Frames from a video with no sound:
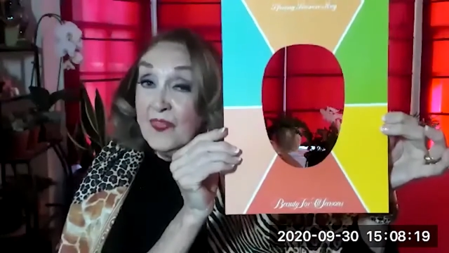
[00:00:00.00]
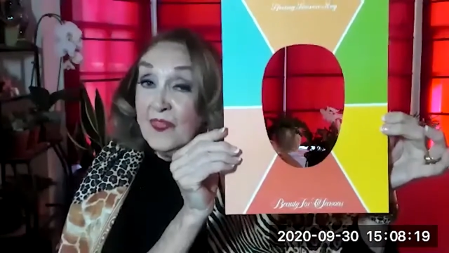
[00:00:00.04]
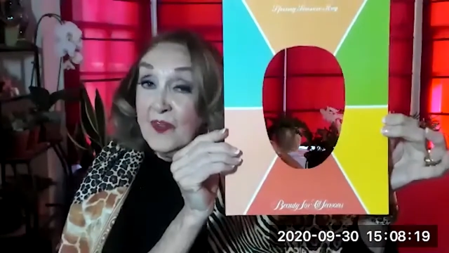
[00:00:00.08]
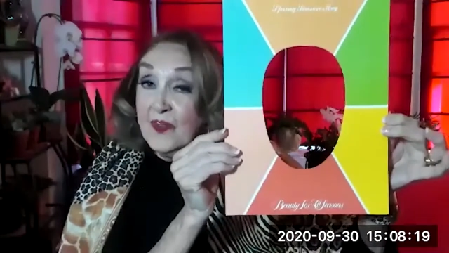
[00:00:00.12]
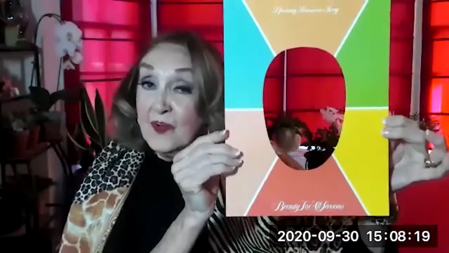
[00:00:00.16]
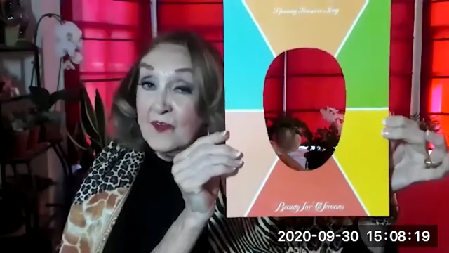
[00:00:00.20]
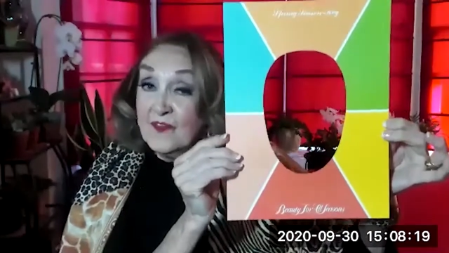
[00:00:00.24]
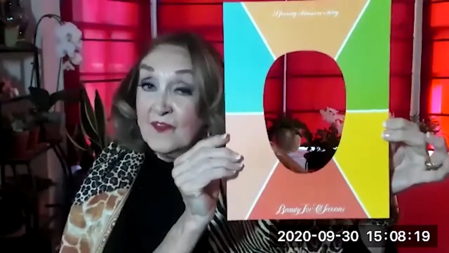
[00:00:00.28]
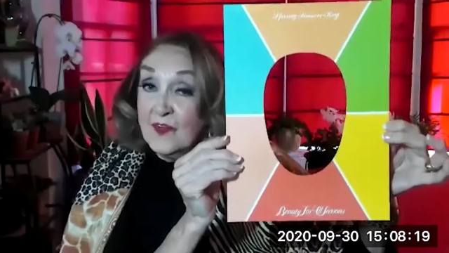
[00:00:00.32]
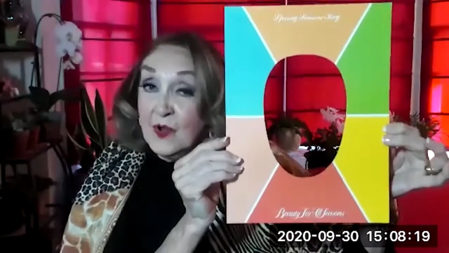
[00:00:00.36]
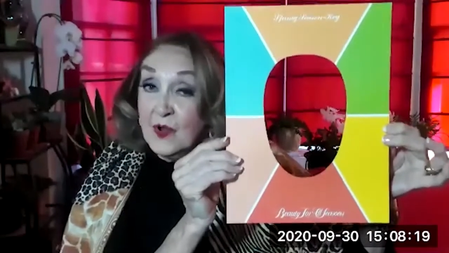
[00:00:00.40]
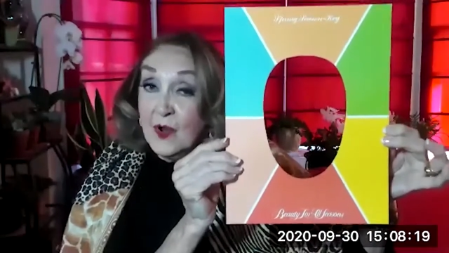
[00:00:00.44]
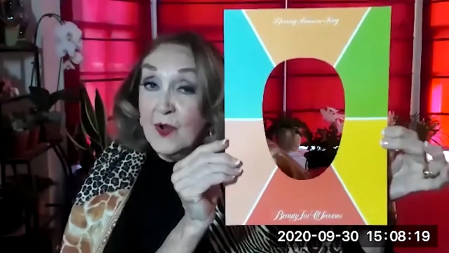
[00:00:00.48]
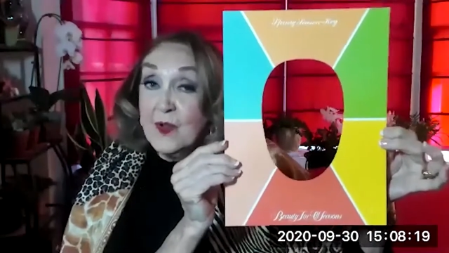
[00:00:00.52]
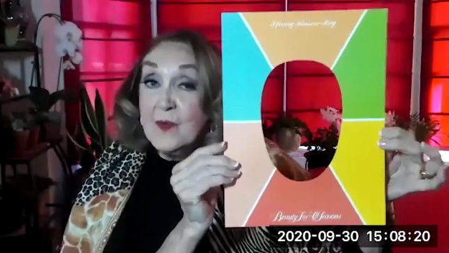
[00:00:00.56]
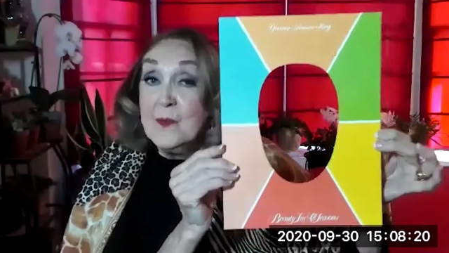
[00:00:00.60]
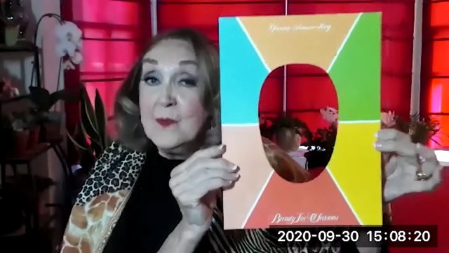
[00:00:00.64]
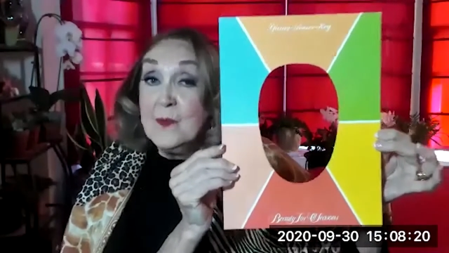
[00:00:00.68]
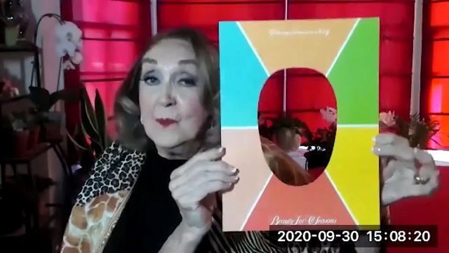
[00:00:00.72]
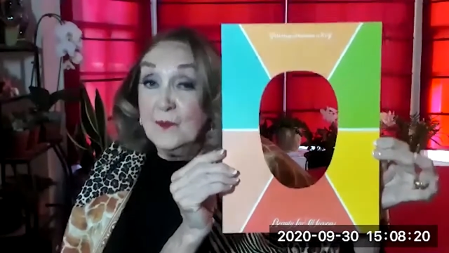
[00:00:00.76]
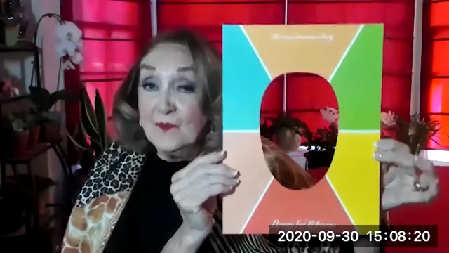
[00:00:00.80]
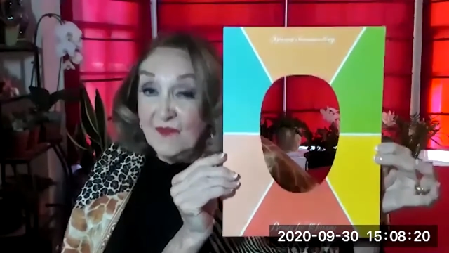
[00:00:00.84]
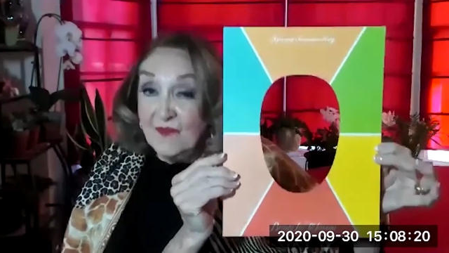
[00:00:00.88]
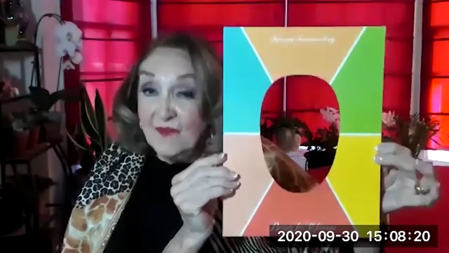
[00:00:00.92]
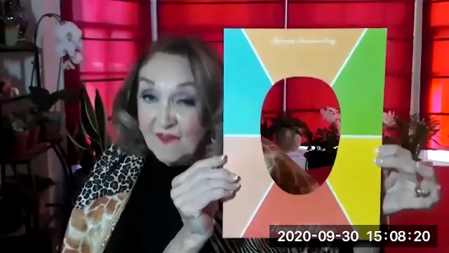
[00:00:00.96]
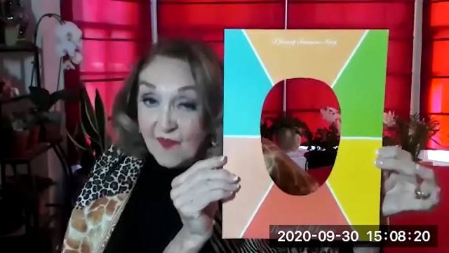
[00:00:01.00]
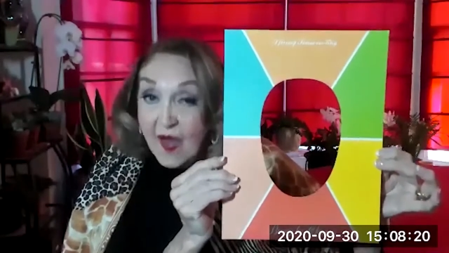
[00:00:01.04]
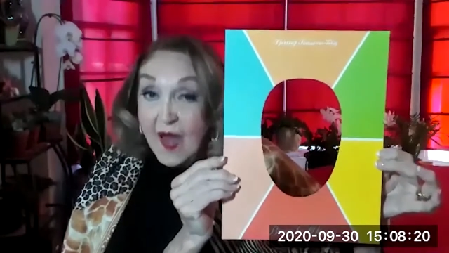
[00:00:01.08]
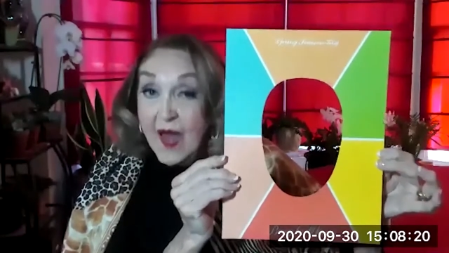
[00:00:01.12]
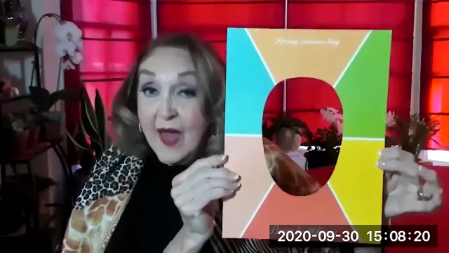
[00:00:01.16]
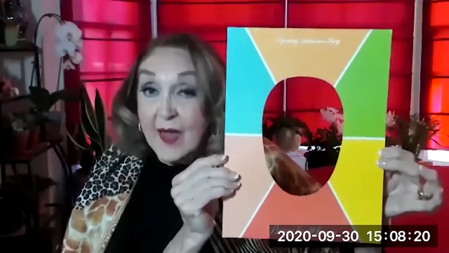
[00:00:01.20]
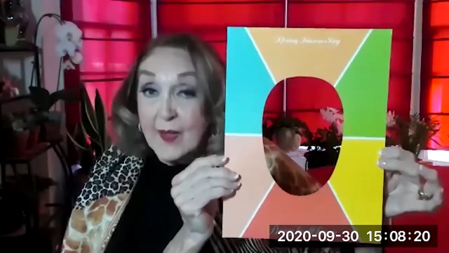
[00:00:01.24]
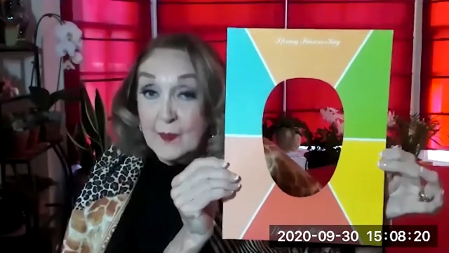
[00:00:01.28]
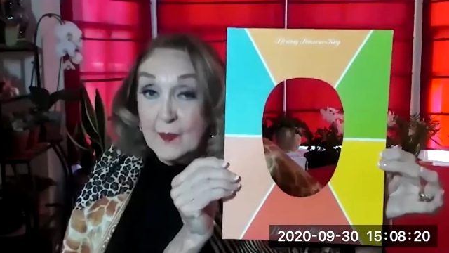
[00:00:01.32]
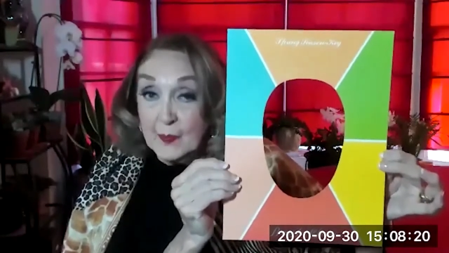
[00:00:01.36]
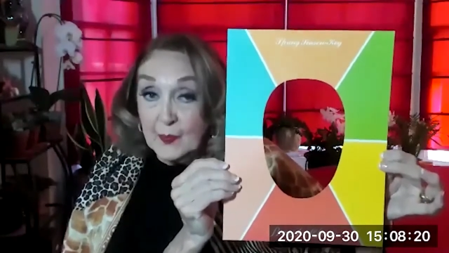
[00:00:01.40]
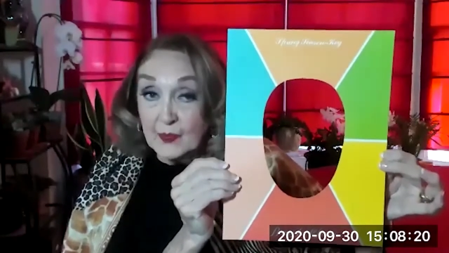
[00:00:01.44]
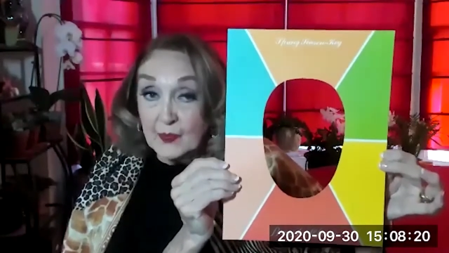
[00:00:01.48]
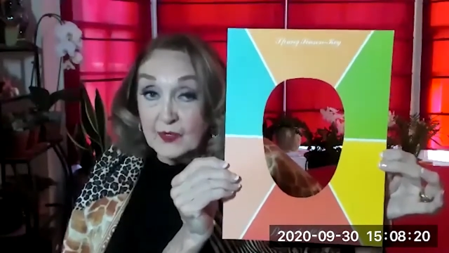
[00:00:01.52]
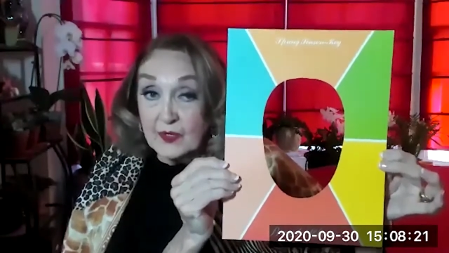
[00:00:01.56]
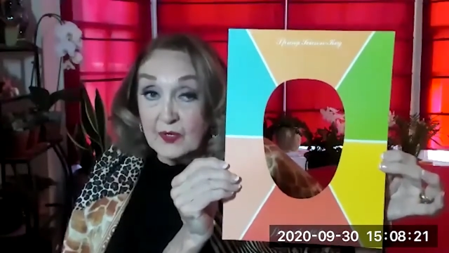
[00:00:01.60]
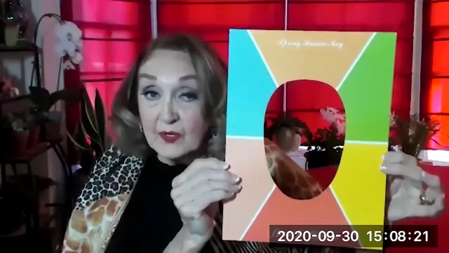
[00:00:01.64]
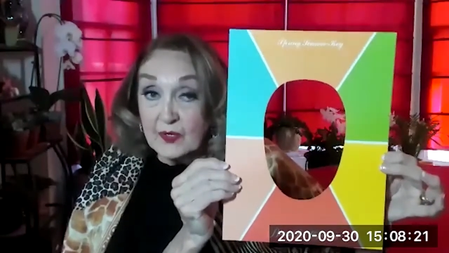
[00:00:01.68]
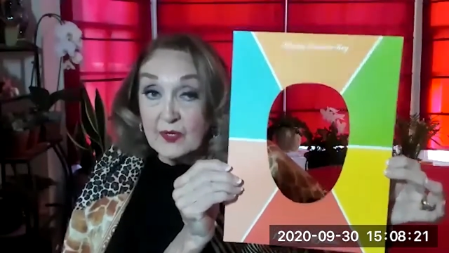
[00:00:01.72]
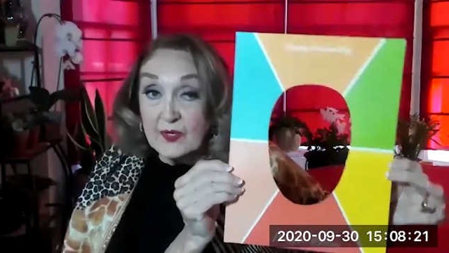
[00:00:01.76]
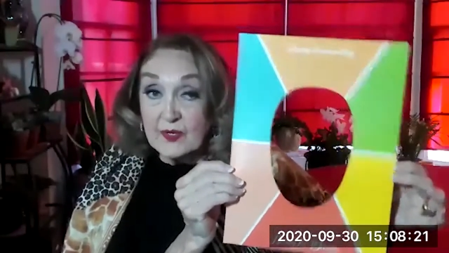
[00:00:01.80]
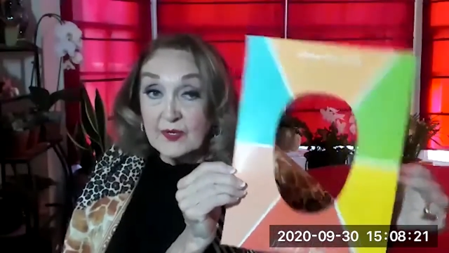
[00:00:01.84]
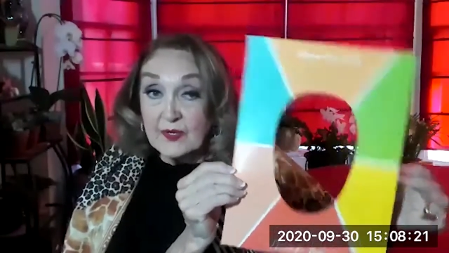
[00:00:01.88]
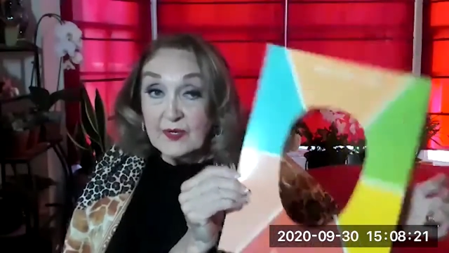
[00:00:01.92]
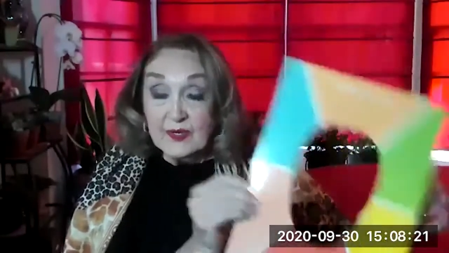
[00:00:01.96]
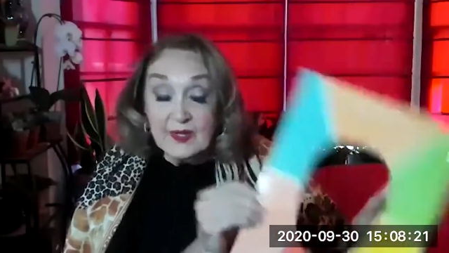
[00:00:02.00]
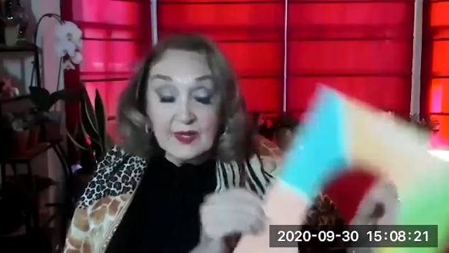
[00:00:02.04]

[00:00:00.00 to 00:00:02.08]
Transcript: they're very vibrant.